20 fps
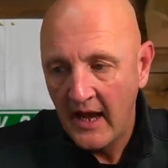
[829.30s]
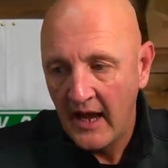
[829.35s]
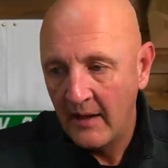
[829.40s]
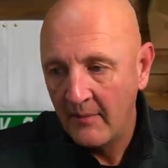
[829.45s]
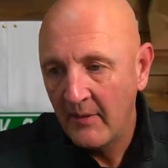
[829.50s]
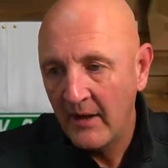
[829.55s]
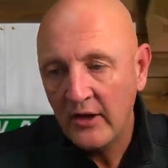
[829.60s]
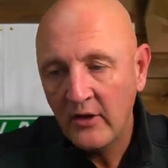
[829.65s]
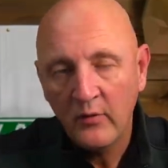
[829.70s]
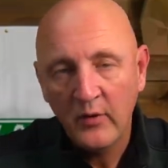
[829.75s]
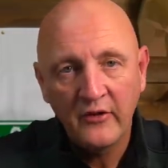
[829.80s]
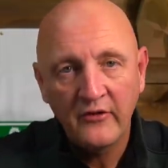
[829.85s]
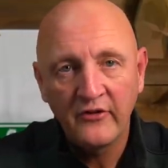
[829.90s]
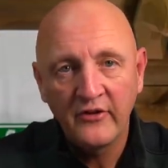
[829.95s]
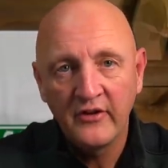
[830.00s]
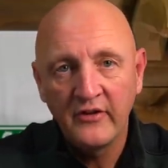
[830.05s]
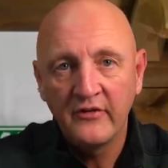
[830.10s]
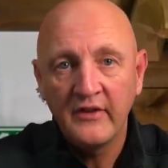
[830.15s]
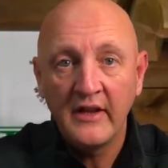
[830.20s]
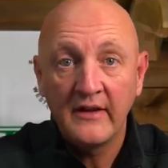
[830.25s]
And my
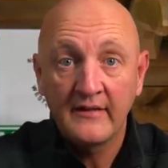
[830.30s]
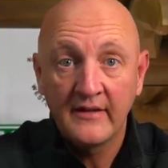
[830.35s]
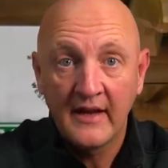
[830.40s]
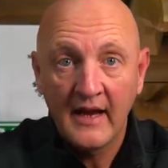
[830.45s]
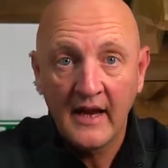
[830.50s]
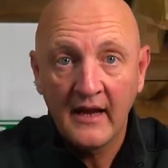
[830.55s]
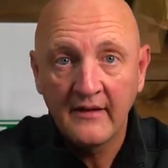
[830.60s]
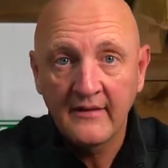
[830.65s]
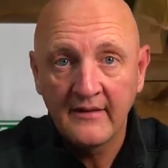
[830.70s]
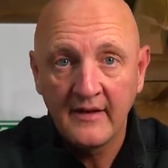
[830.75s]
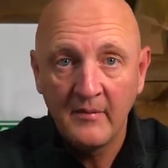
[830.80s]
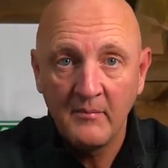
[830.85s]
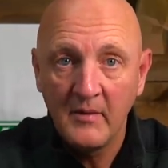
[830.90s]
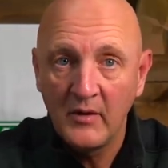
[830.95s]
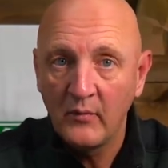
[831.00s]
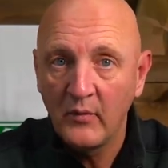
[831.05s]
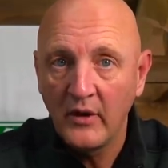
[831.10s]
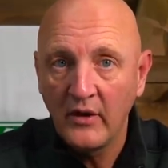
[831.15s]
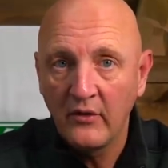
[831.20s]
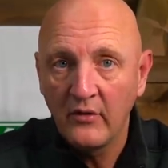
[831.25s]
question is this, and I asked it
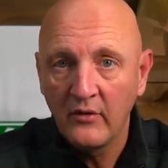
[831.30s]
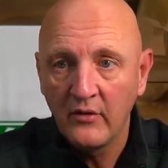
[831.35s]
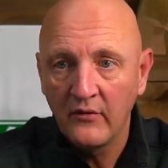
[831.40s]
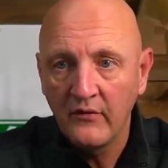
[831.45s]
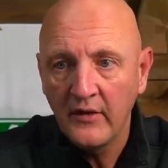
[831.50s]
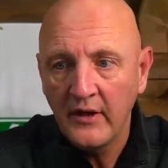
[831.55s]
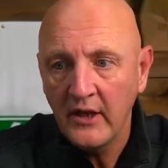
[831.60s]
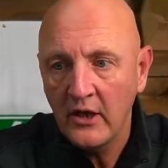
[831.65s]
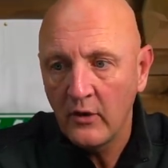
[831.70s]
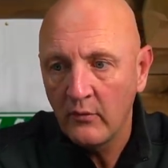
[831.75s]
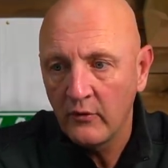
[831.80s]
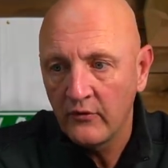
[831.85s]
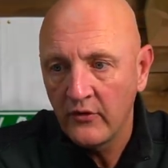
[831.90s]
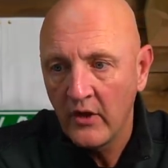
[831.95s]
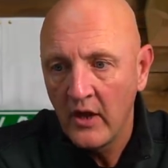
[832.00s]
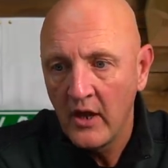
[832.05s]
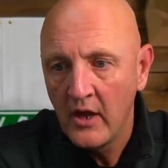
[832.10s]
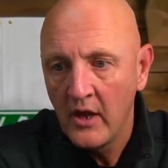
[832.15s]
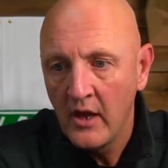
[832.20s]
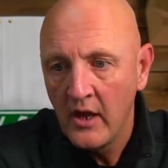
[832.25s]
midway through the video, is
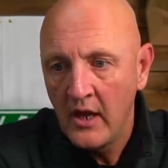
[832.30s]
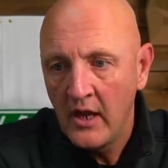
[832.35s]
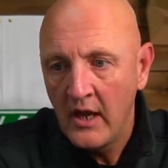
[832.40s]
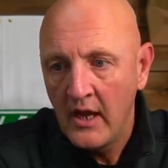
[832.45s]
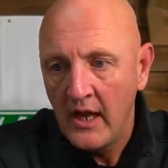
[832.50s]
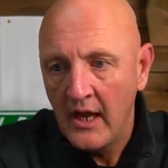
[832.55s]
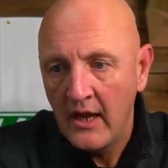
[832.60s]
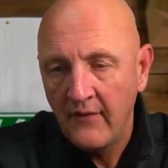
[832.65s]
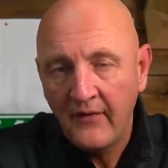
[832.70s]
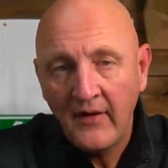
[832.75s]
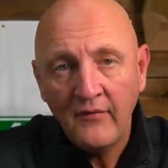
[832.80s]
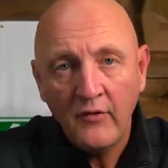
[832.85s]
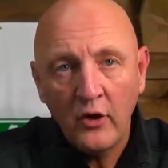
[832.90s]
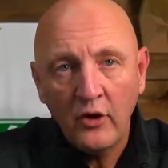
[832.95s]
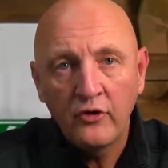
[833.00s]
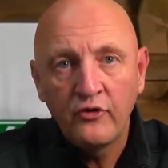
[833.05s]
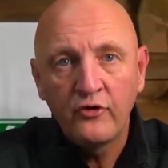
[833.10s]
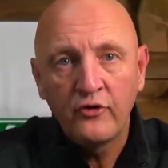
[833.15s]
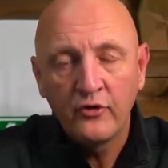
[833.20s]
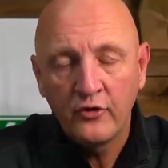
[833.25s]
if I've
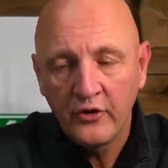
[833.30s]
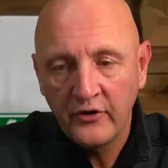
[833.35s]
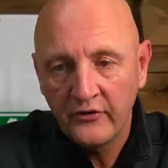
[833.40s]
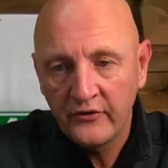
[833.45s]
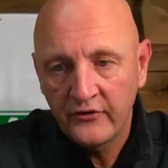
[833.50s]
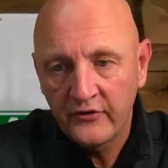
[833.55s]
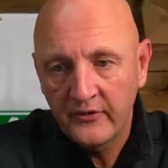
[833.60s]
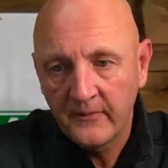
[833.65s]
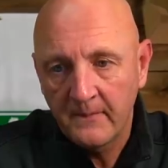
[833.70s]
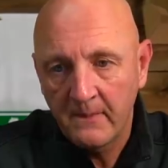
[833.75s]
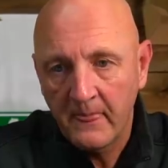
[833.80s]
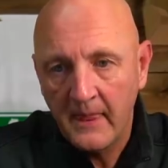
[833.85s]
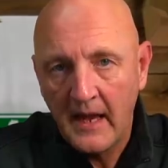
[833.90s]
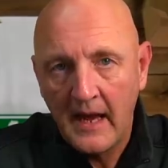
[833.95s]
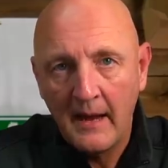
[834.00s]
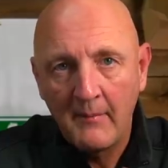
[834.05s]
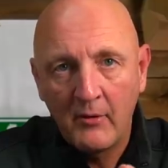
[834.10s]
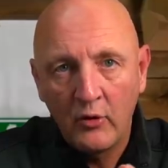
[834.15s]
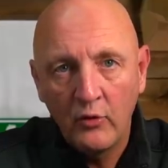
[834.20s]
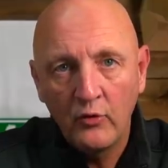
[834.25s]
got a choice,
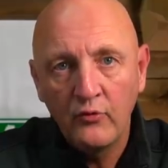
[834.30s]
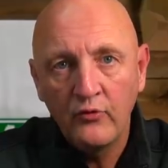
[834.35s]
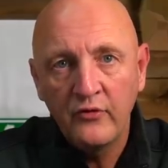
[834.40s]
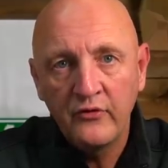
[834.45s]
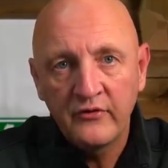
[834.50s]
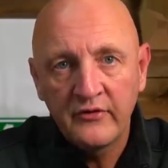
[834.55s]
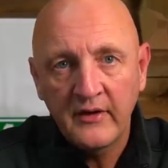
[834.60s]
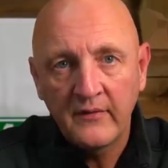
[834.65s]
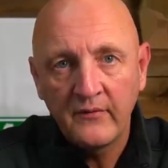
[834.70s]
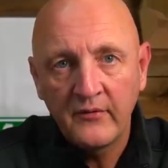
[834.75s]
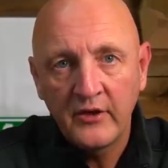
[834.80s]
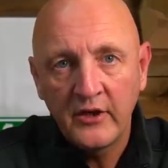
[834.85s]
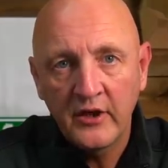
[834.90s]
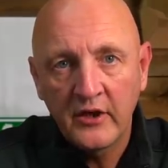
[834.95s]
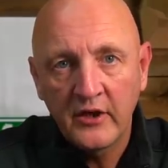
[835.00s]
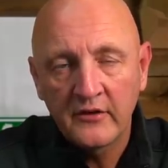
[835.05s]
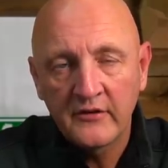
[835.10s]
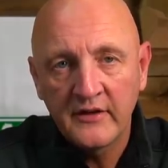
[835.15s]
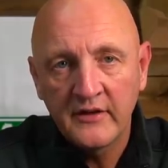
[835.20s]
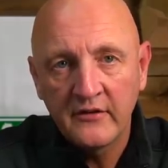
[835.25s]
I'm 170
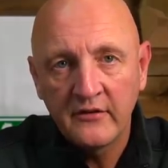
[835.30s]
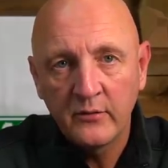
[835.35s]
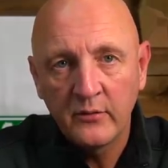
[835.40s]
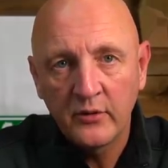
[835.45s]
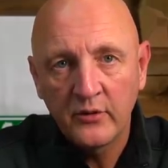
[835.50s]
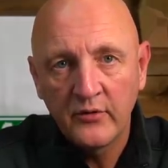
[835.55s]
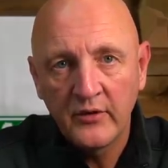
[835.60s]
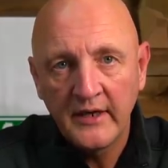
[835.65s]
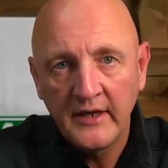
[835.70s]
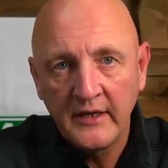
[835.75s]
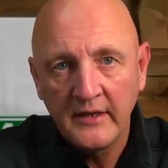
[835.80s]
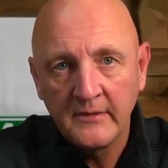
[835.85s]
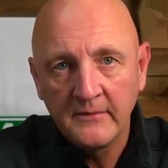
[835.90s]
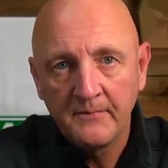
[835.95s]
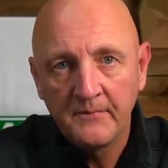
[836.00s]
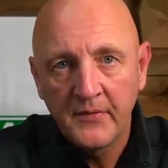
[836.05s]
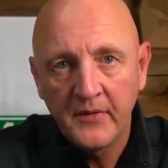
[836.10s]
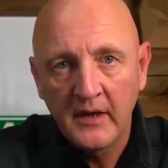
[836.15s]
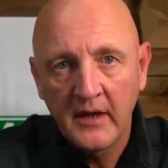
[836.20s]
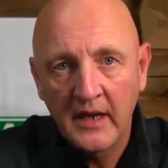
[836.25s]
yards into a green
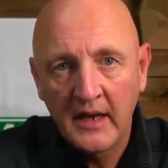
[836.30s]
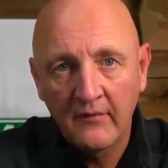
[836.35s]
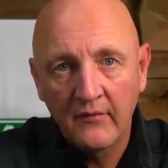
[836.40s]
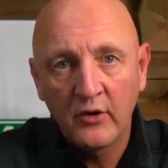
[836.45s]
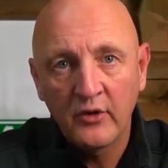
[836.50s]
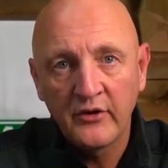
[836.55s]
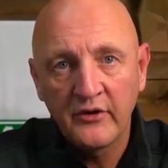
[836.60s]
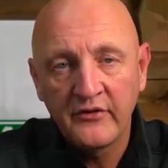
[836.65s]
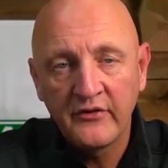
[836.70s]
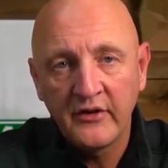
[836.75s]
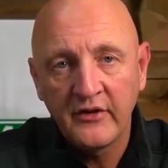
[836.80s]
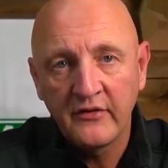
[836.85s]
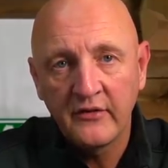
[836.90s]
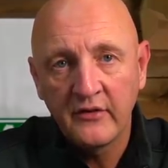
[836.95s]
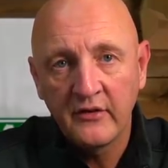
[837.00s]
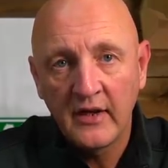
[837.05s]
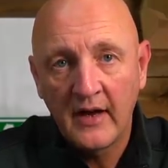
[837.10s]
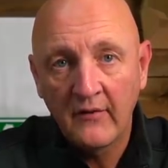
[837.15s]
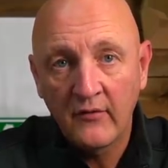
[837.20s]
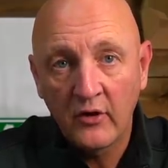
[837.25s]
and I've got a
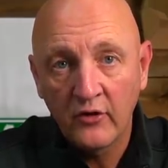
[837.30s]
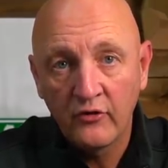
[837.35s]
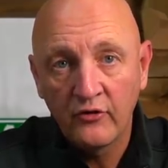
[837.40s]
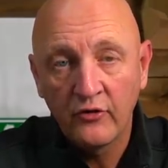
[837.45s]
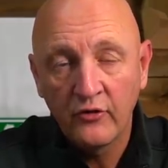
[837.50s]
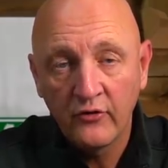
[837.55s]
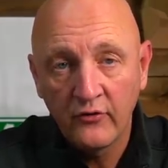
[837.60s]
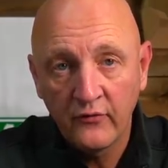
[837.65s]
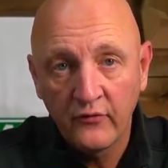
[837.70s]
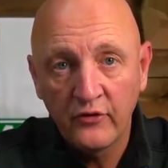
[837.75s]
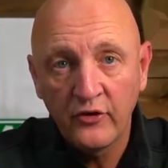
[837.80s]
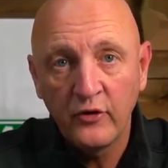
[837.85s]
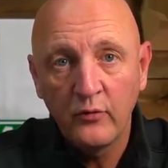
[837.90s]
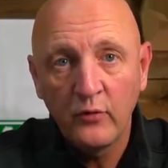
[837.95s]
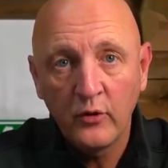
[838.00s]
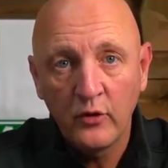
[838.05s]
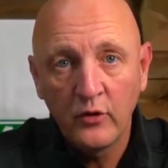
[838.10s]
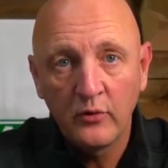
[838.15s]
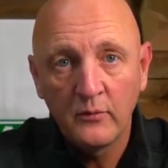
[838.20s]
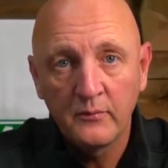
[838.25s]
decision, I've got a choice of two
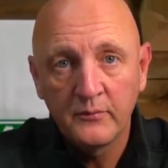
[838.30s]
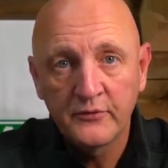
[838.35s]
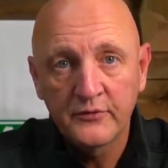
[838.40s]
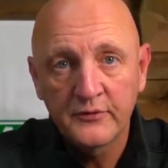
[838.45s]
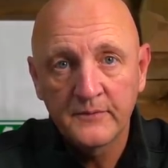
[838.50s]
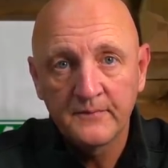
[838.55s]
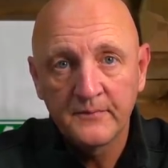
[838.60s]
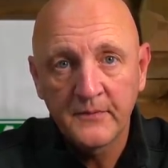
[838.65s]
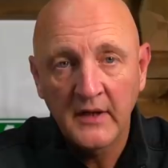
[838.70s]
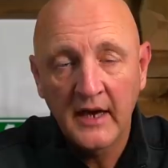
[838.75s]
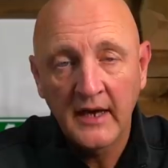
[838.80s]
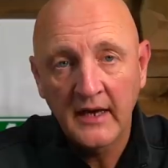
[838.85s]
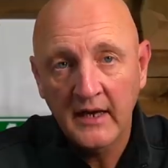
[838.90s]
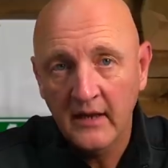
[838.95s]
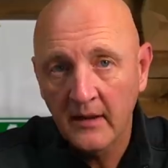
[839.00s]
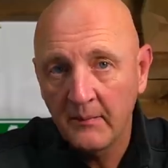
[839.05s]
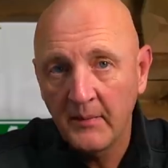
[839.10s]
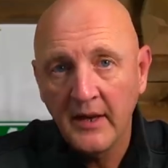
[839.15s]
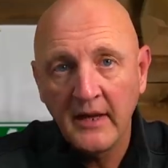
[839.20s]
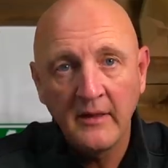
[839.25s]
clubs. I can
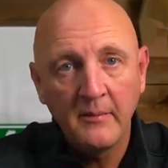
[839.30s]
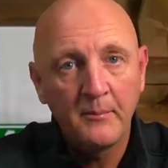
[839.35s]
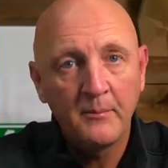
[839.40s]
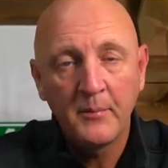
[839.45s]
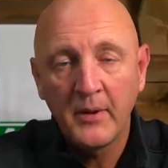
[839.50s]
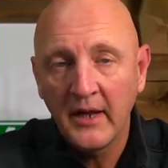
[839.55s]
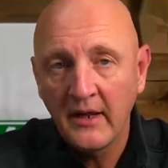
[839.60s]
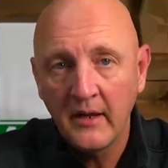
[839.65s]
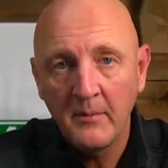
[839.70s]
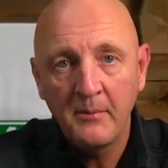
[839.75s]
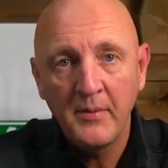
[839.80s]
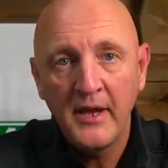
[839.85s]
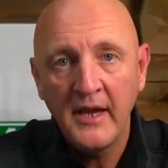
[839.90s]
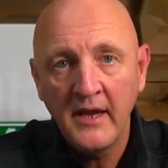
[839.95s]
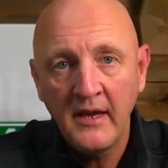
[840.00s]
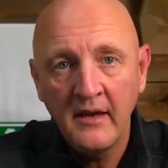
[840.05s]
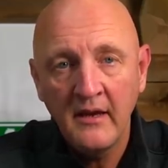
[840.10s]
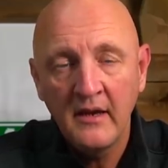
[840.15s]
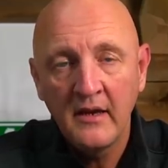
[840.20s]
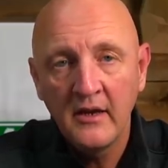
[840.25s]
either pay, play the
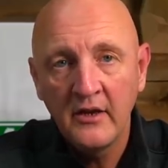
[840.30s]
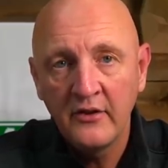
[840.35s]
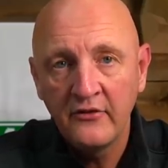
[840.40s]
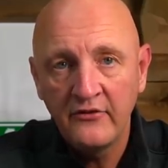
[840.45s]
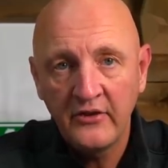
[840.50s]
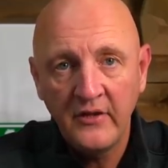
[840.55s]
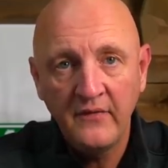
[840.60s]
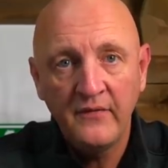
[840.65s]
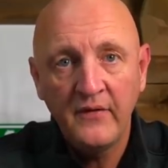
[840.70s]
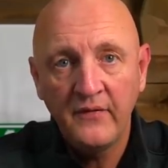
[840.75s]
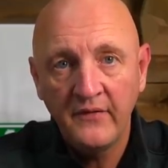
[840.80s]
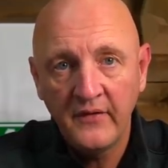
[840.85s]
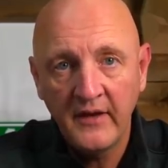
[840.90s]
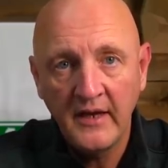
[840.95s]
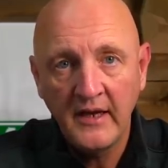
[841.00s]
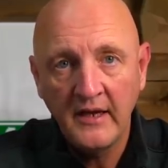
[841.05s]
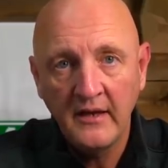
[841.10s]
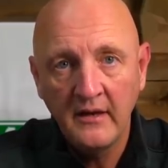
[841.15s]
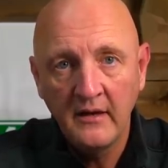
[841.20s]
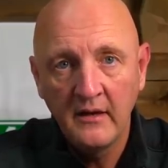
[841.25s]
ping
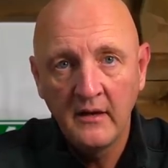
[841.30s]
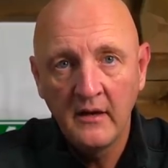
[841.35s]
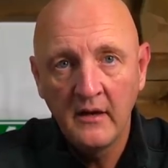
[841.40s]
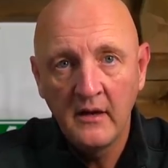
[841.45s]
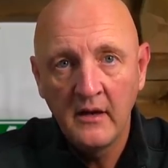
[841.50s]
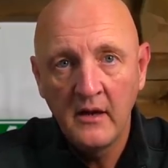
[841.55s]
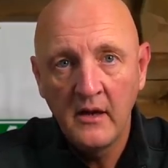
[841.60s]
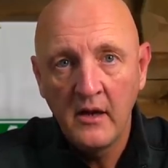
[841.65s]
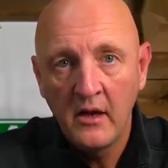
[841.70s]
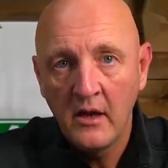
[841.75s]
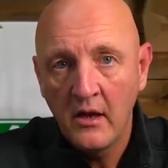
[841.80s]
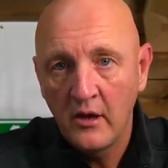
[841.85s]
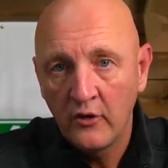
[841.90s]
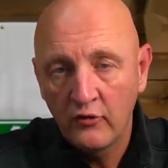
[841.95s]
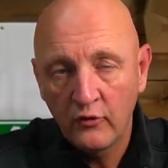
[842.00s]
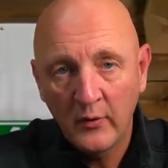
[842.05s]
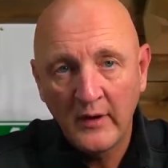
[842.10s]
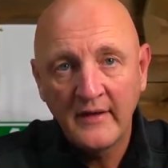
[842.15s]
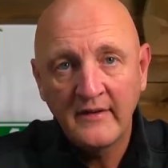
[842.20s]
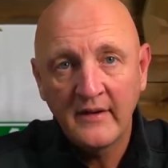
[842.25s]
G15,
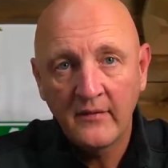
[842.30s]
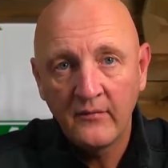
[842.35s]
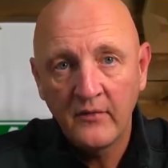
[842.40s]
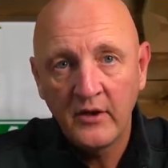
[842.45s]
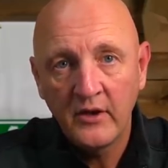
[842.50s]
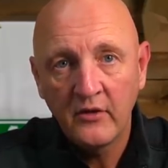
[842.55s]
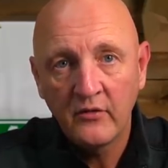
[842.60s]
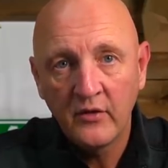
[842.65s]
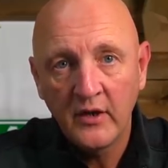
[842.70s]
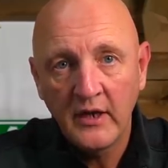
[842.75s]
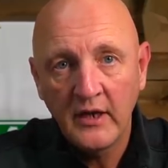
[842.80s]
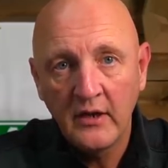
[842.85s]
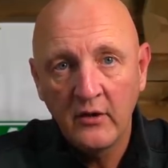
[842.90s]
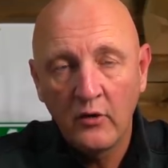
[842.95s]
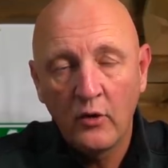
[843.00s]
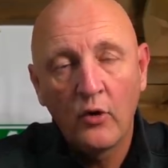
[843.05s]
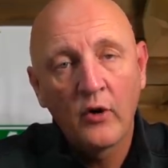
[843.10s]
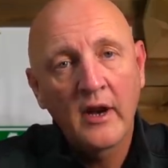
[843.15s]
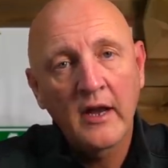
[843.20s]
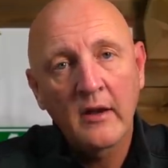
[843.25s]
27 degree,
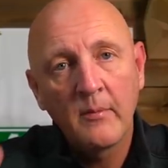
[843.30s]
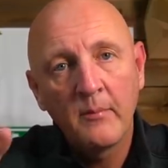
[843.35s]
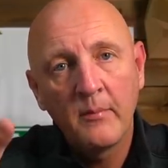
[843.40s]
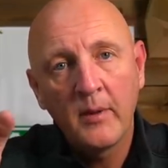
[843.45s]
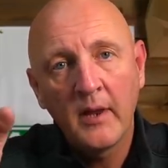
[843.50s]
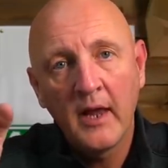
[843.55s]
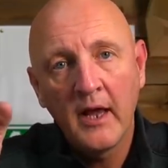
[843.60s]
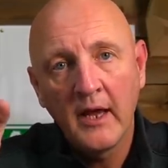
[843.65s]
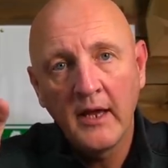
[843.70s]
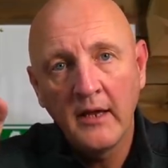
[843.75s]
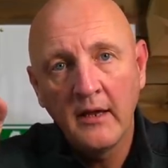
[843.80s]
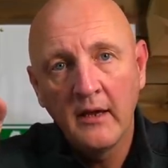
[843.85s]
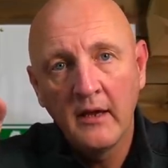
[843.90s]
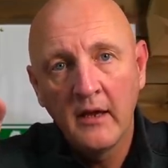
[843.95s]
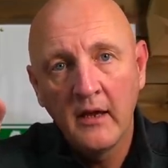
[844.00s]
or I can play